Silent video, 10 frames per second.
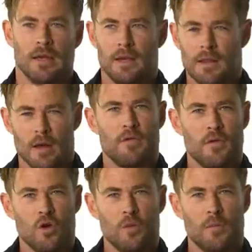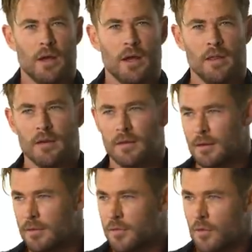in that film, and then
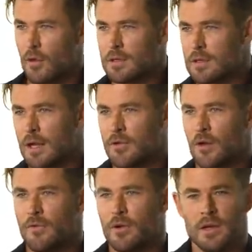for a race car driver,